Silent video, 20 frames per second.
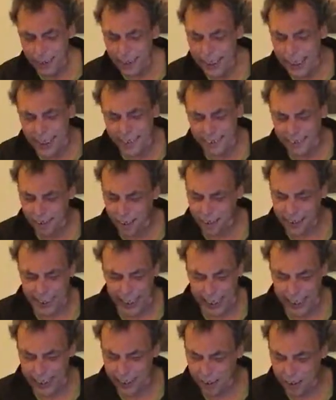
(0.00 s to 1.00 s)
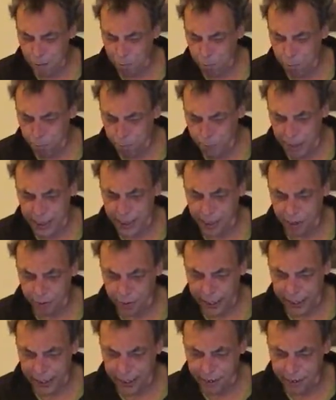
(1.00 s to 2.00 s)
let's not get into
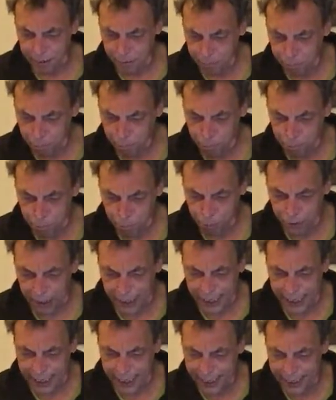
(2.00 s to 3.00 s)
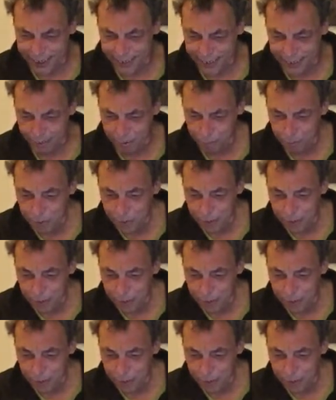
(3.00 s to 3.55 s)
bickering, please.